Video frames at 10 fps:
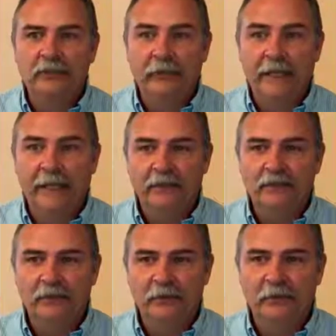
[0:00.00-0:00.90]
to enhance
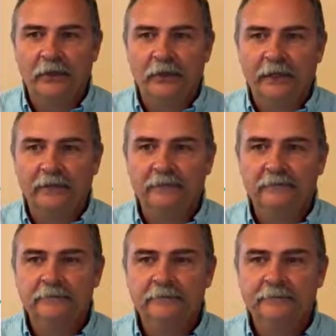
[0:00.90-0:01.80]
student
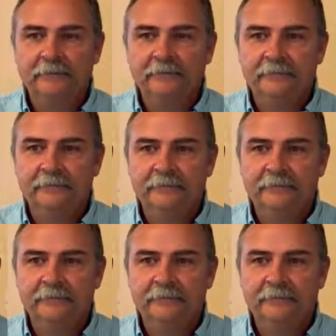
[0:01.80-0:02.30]
learning. To